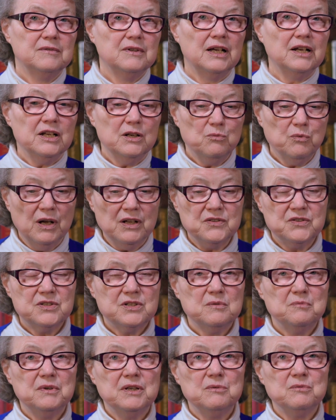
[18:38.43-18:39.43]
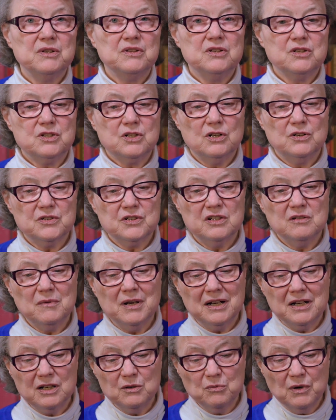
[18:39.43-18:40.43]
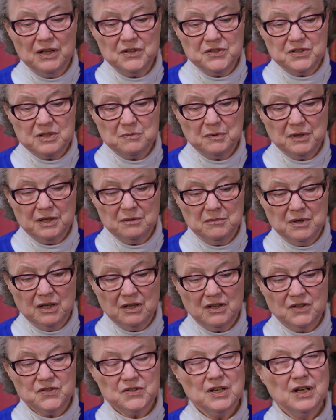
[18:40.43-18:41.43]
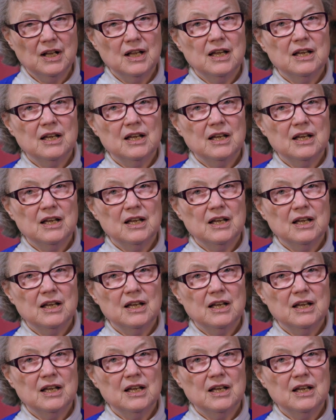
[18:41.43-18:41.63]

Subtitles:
and he wants to be with the children of men. He wants to be among us.